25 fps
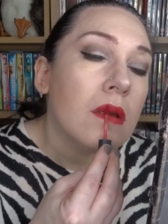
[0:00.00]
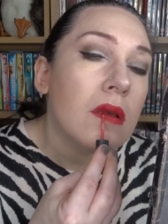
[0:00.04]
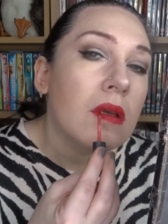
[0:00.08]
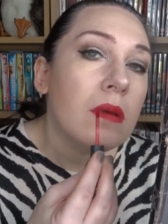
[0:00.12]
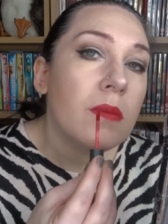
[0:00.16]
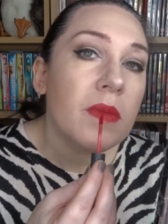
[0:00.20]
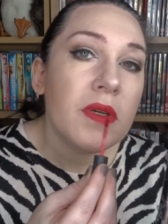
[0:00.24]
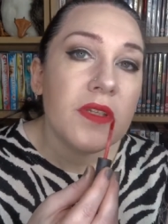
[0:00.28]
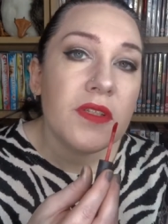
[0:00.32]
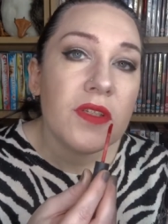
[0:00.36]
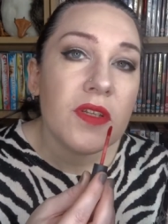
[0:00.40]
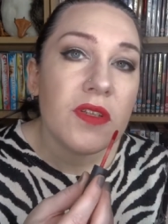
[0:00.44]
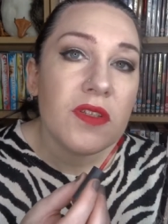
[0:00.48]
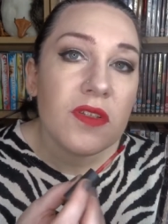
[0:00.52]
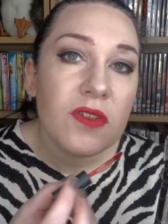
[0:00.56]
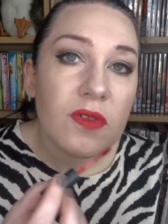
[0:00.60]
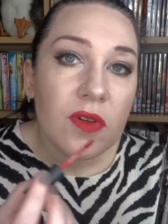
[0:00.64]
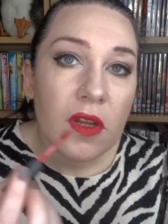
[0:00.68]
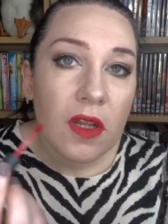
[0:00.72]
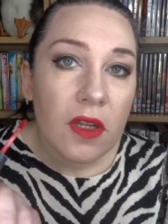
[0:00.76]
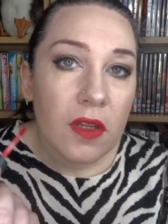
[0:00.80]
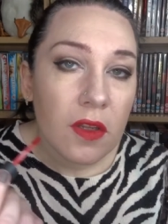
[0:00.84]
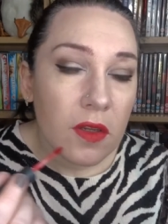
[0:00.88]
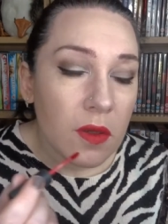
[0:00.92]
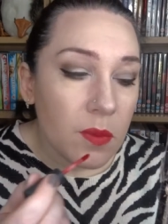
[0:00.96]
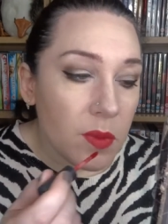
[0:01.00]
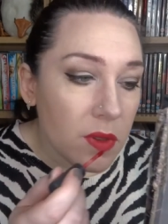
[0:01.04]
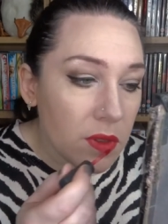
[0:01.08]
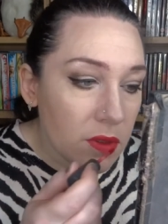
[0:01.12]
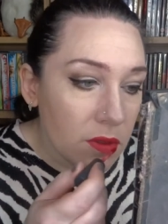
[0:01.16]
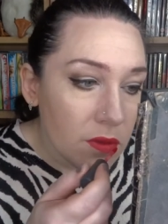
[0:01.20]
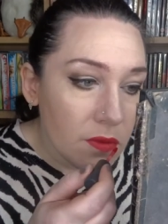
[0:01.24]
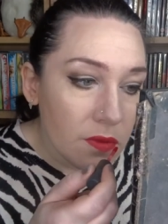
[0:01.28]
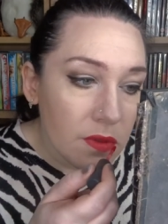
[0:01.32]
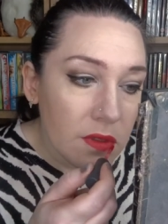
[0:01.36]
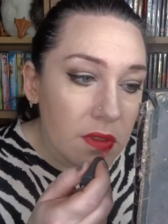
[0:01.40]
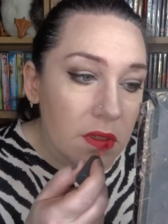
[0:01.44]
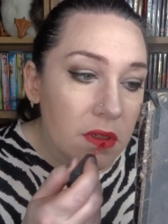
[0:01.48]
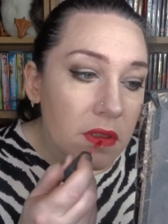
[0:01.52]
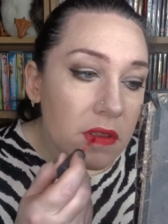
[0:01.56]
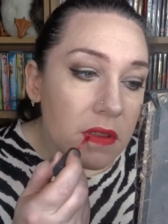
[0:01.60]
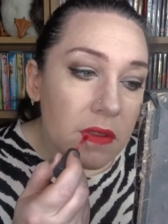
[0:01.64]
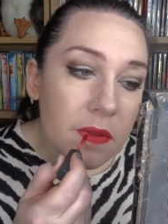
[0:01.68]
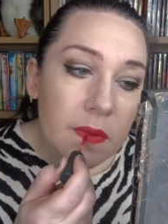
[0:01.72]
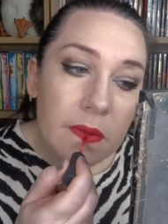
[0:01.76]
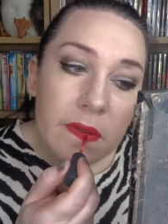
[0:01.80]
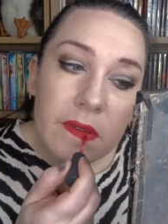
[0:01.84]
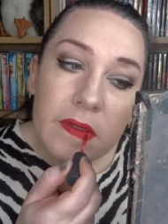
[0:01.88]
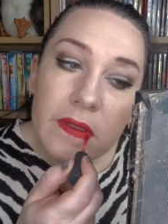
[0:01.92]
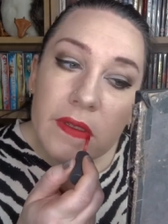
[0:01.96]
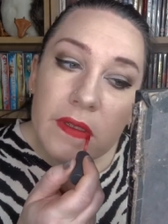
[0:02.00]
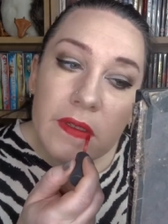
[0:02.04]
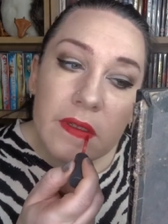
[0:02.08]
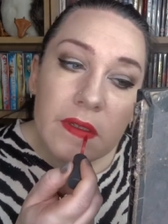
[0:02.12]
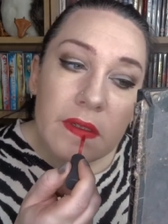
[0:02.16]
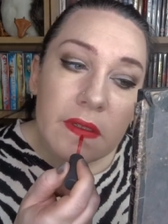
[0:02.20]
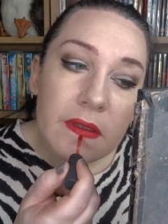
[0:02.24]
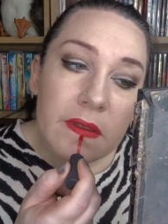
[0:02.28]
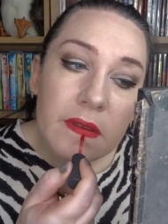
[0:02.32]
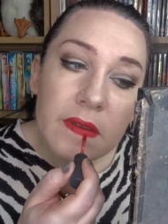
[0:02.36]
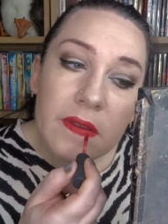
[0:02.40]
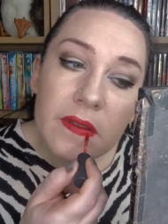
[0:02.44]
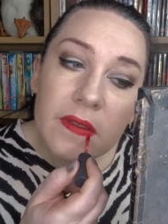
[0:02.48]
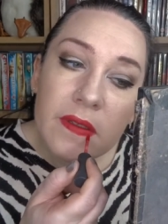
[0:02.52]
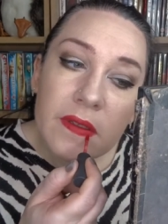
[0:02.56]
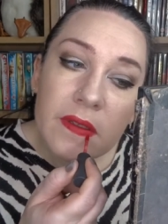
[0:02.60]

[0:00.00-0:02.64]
My son's rattling about over there, that's what you can hear.